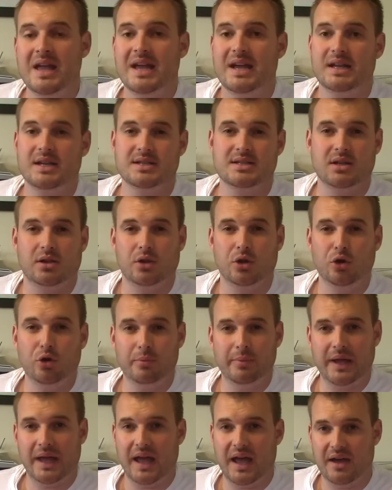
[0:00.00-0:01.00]
It is a little
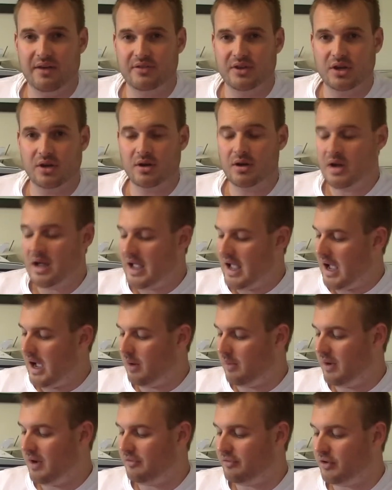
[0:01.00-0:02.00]
bit heavier,
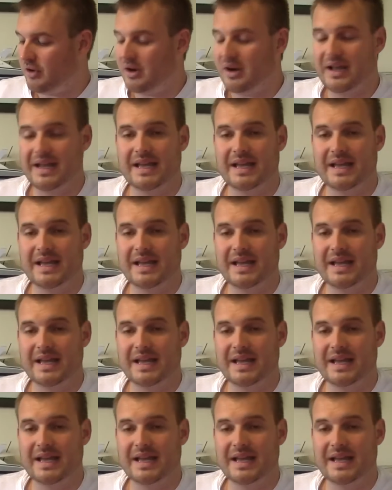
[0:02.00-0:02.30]
however,